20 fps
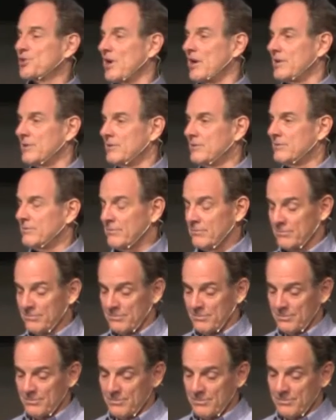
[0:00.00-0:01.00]
son.
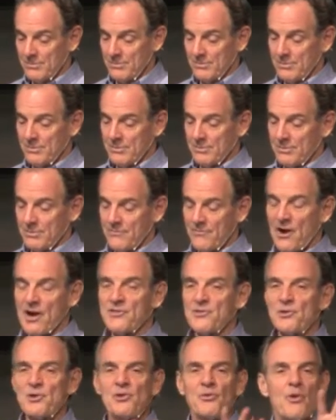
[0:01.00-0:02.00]

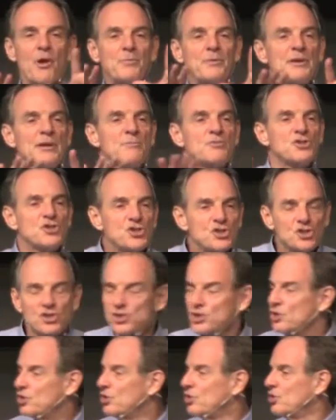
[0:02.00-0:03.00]
Father interrupted him,
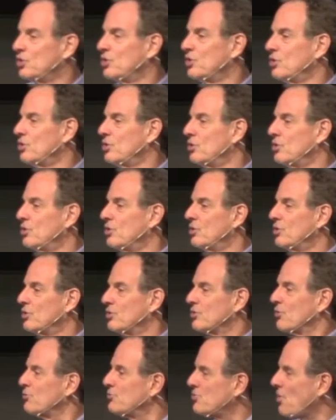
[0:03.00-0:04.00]
Shh,
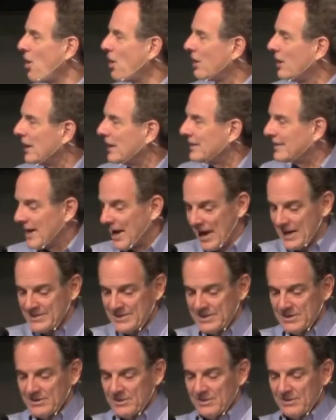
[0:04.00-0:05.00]
don't talk like
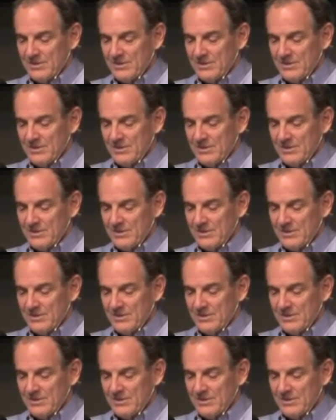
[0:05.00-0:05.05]
that.